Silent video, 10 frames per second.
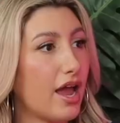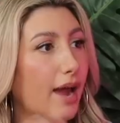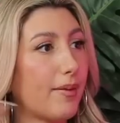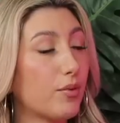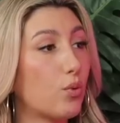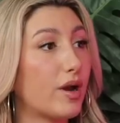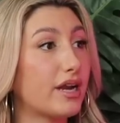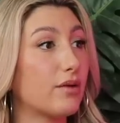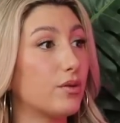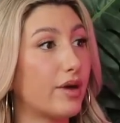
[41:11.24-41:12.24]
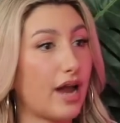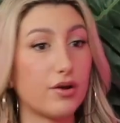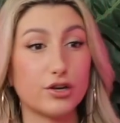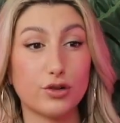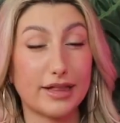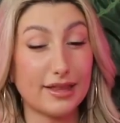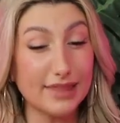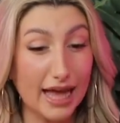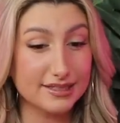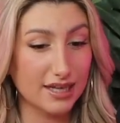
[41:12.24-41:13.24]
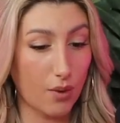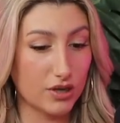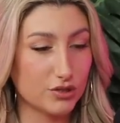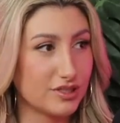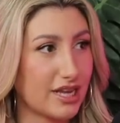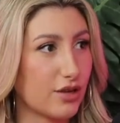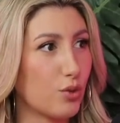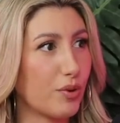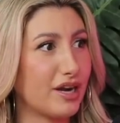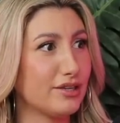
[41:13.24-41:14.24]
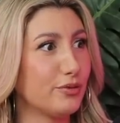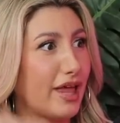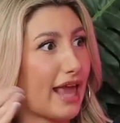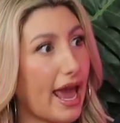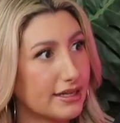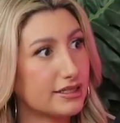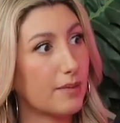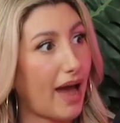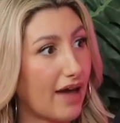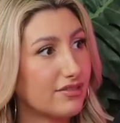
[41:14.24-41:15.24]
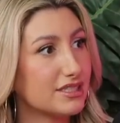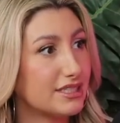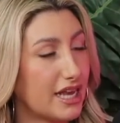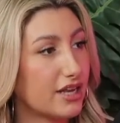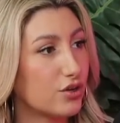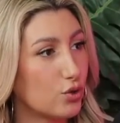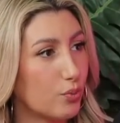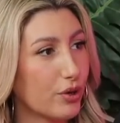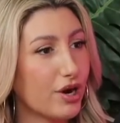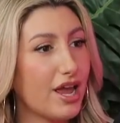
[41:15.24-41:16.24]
I remember one night we went out and you're like, the last thing I want to do is take an Uber, and you like ended up having to take an Uber.